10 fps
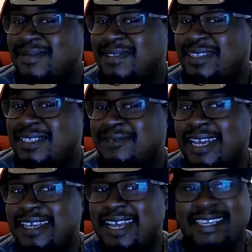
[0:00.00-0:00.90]
so
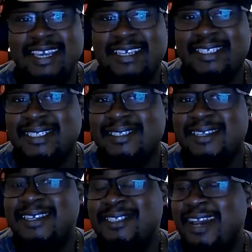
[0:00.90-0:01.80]
like I guess
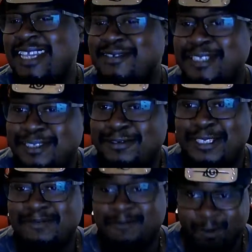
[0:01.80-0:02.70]
so either
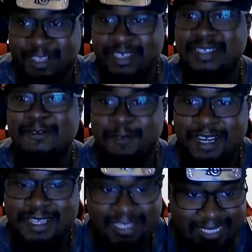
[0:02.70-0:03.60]
Zeus willingly
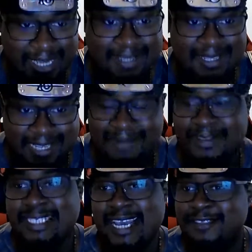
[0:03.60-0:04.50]
went inside the
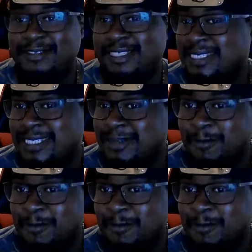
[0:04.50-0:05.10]
Clima-Tact or this is some